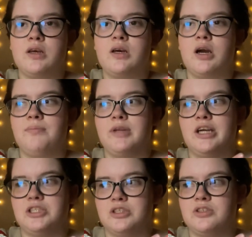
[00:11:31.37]
Um, not
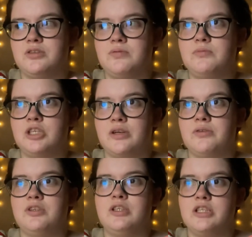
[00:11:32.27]
just
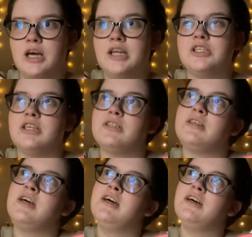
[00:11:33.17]
not just
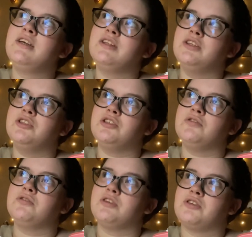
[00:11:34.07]
the ju
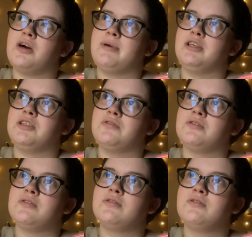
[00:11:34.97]
the strawberry
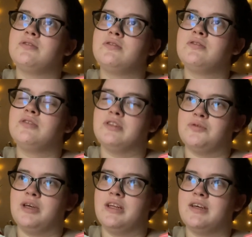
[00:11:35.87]
juice to
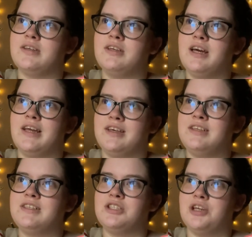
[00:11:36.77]
sweeten it. I think I
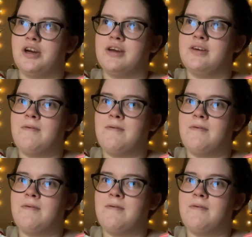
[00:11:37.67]
said cherry.